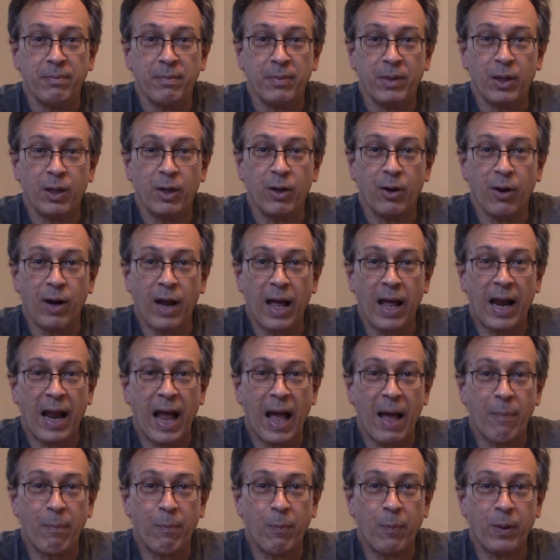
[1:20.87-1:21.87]
You know, that
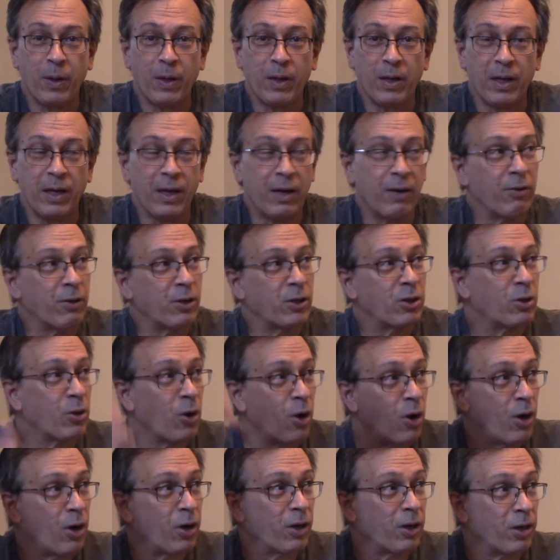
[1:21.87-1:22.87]
app where you hear a
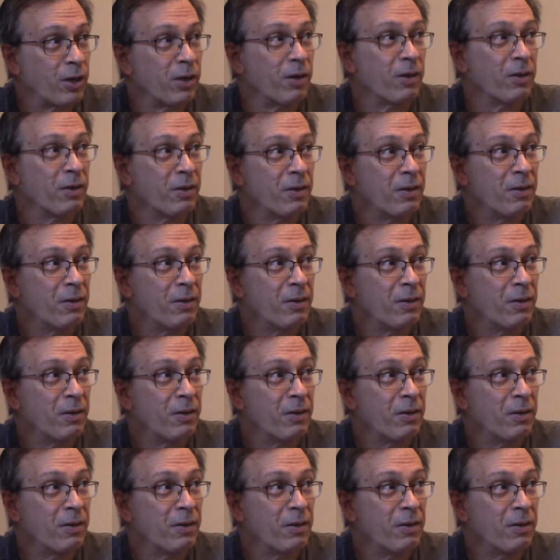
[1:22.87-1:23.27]
song and you,